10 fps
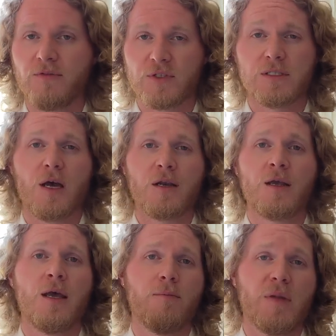If it's
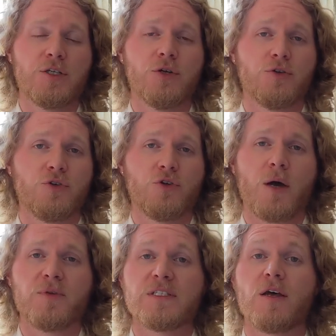not, make sure to
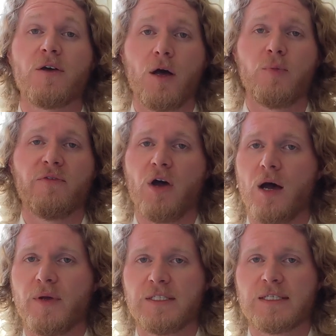drop us a couple of
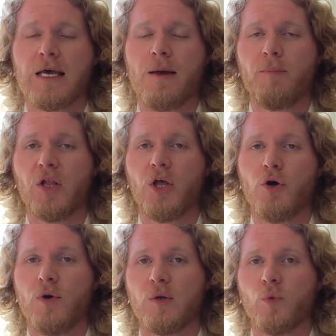comments
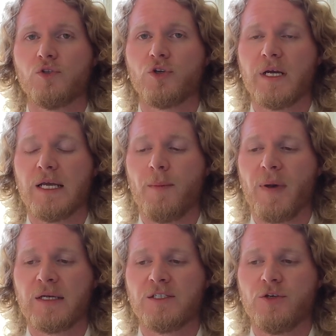below and we'll try and get
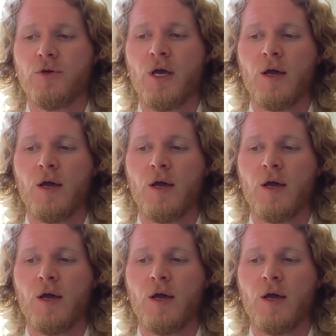back to you.